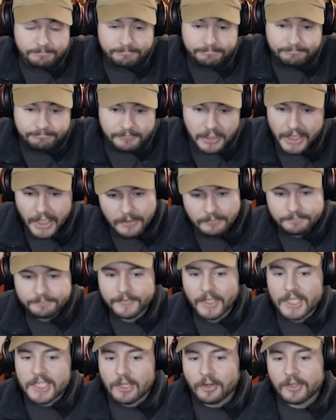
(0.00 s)
But yeah,
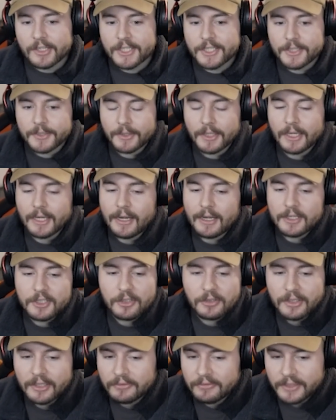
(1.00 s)
that's how it is.
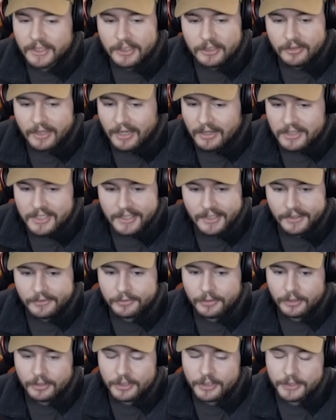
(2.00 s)
So definitely Kraken Slayer
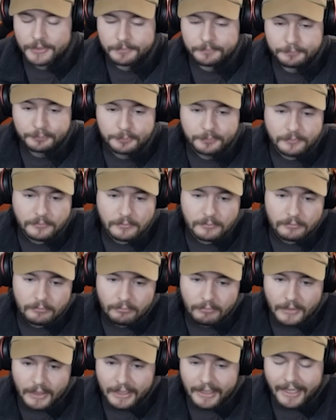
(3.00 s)
first.
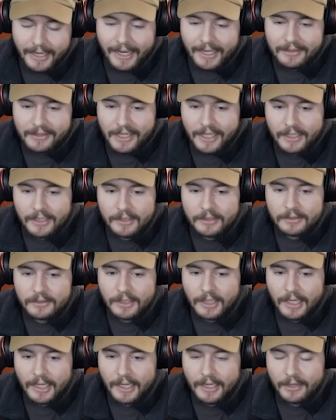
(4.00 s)
And then
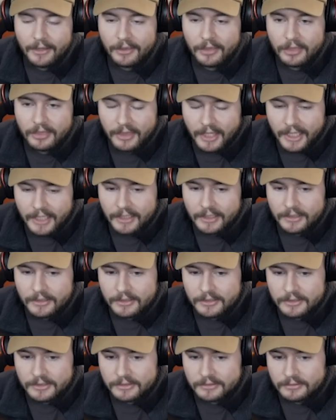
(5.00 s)
I
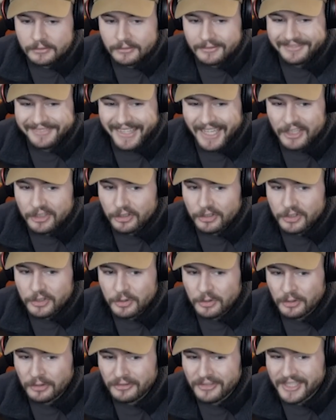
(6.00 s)
think Nashor's
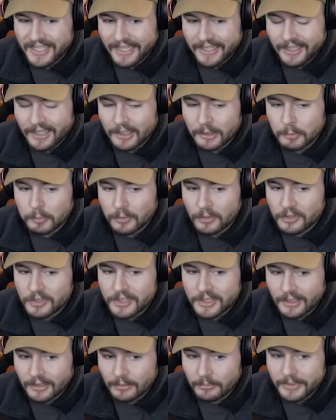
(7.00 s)
Tooth second will
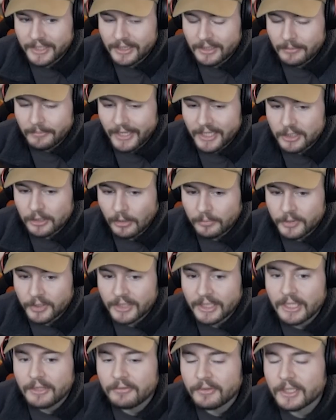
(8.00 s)
still be the best
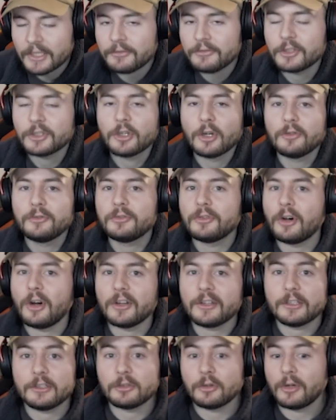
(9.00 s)
option, even if you go for
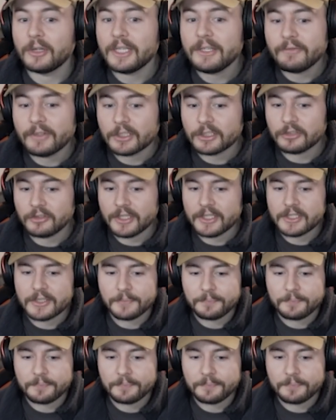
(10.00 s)
on it or even crit.